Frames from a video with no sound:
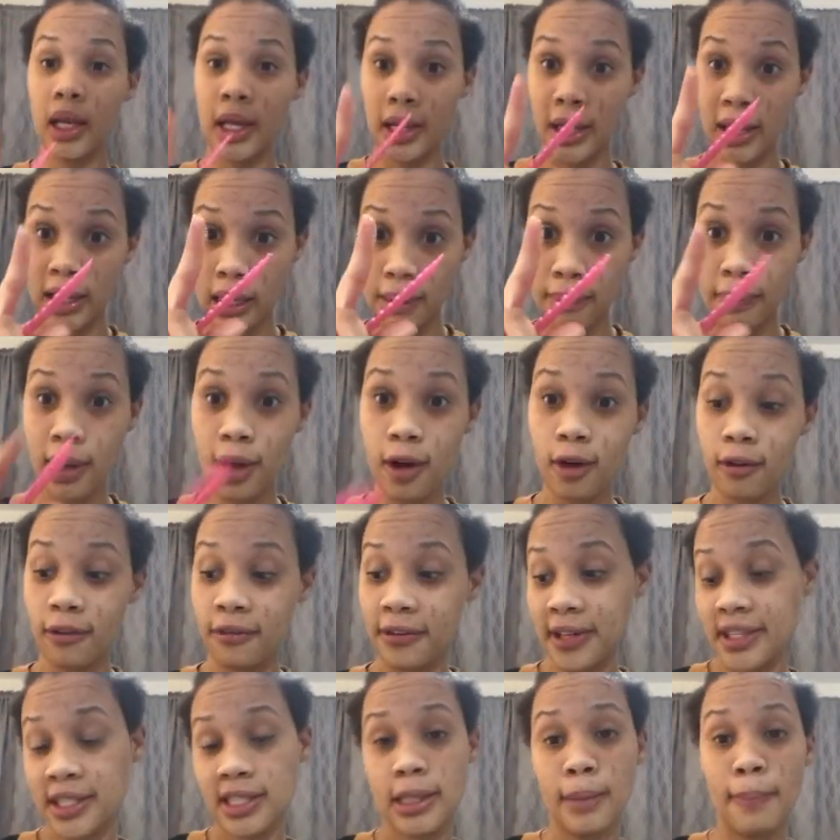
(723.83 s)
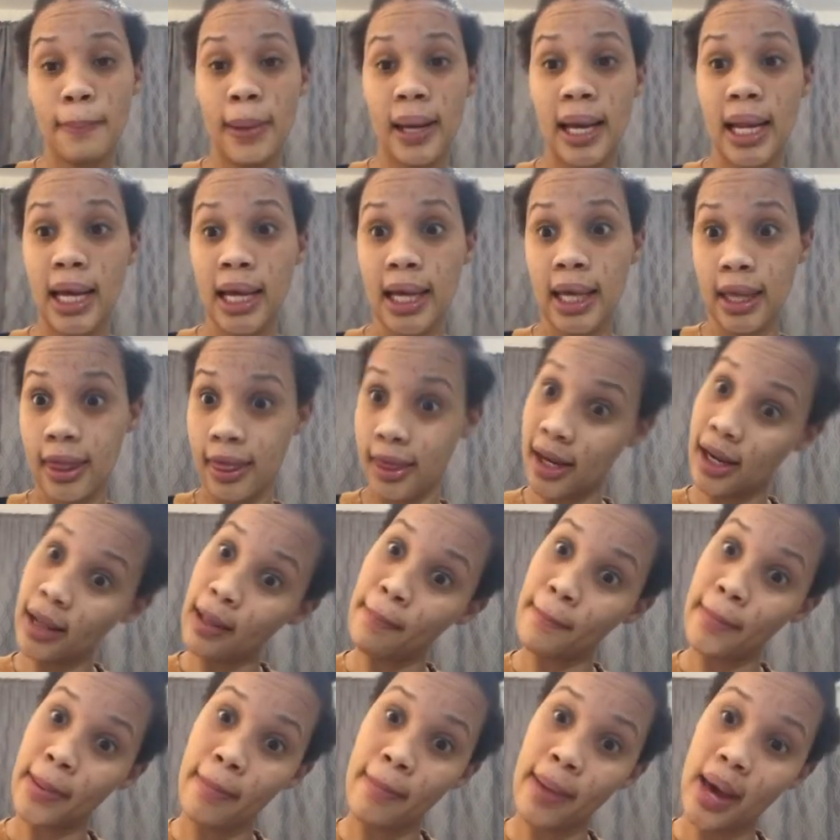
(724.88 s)
Let me go fix the plug and I'll
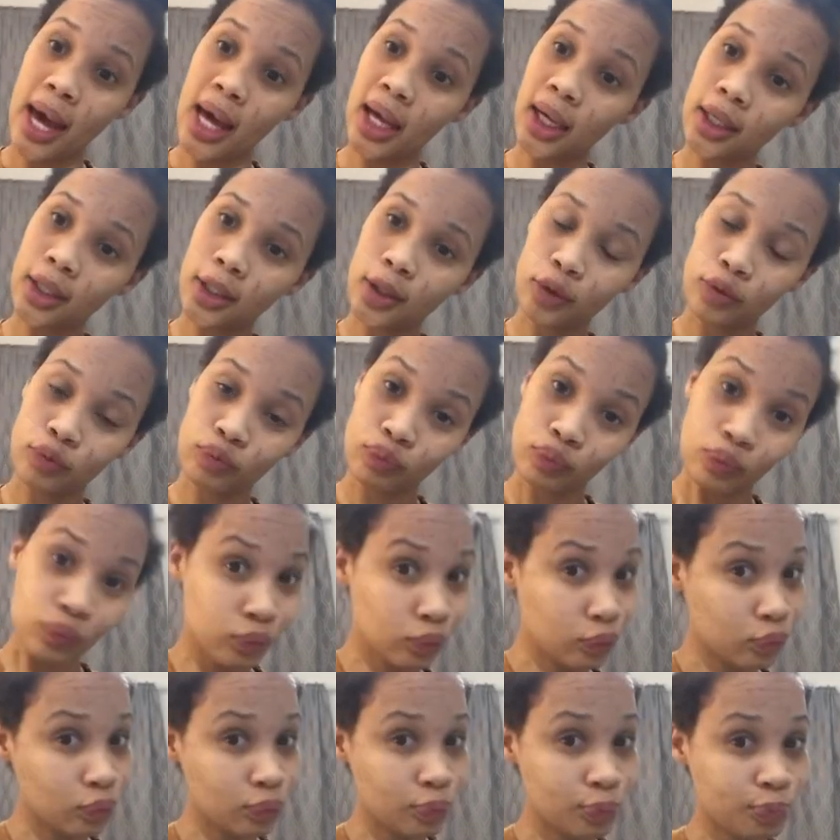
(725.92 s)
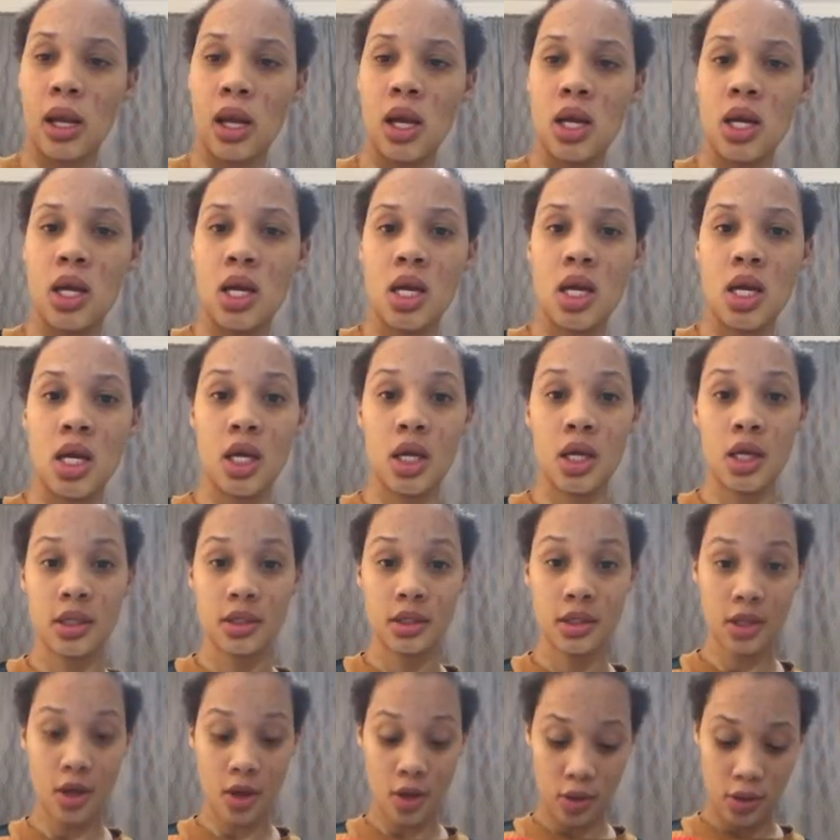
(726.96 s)
be back.
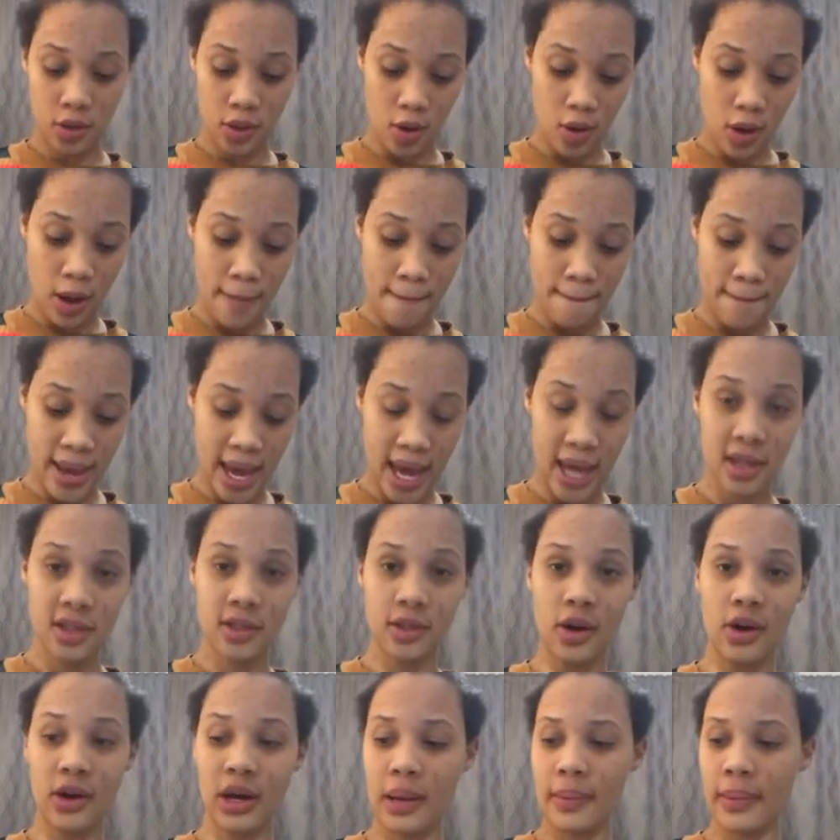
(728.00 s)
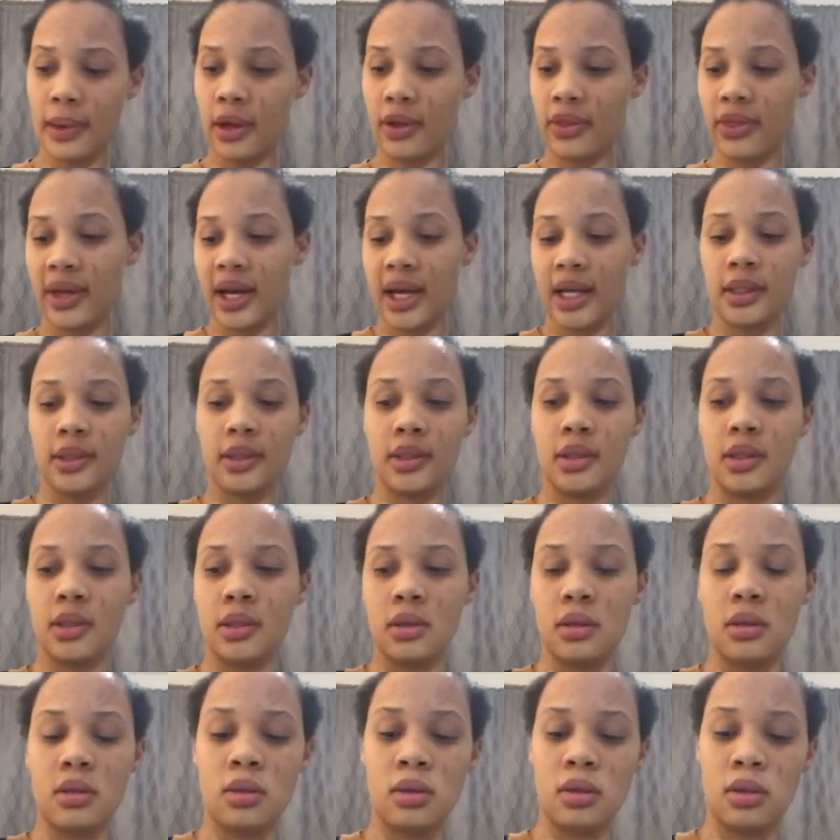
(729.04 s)
So I'm back. Sorry about that.
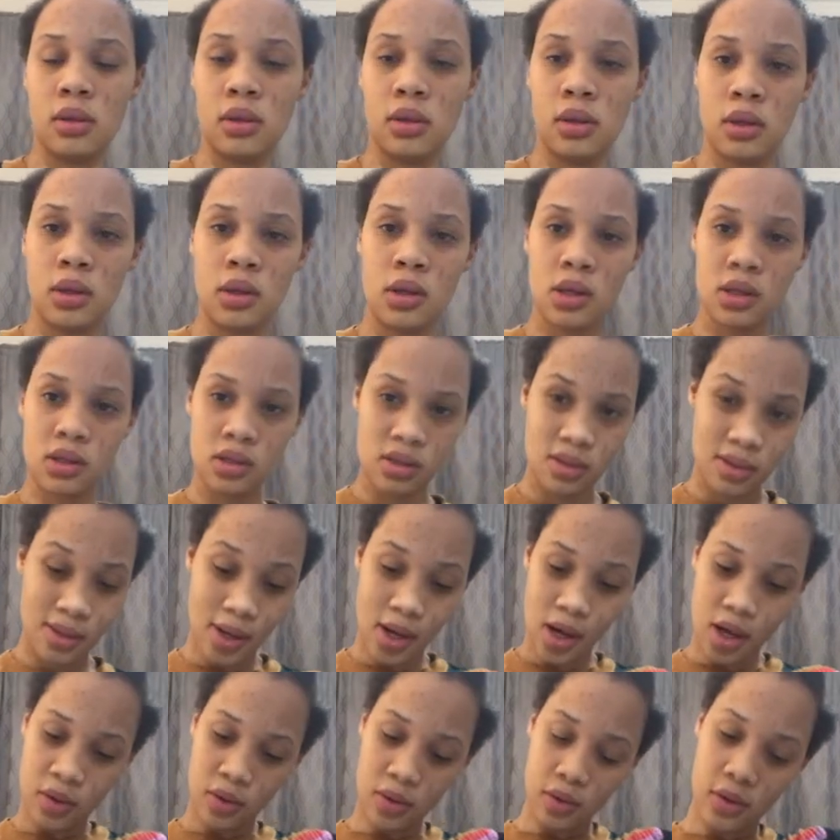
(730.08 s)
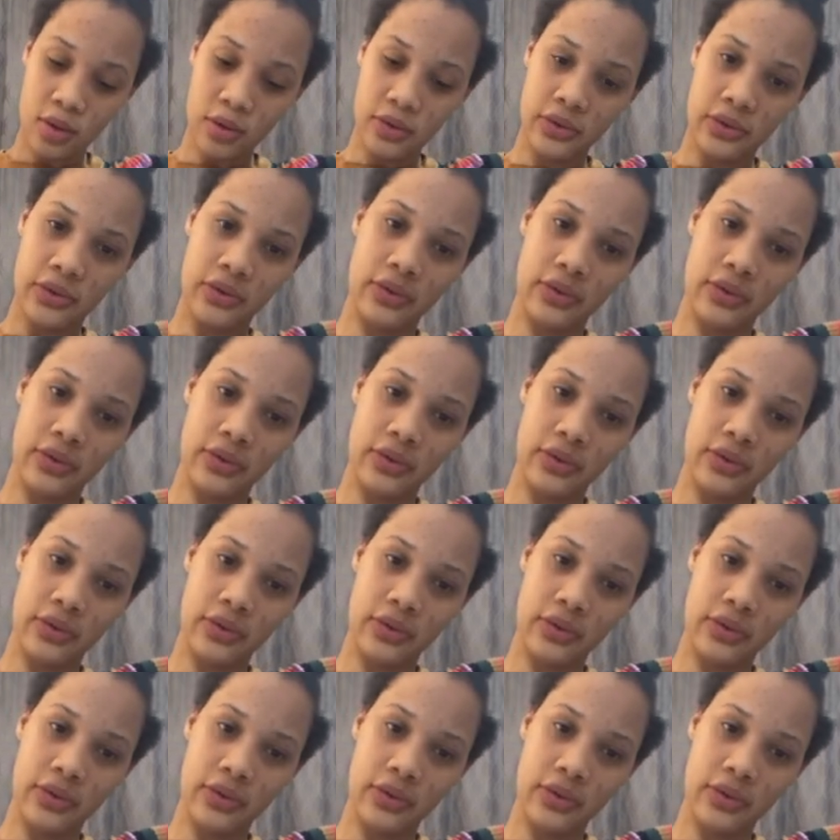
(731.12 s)
Start off.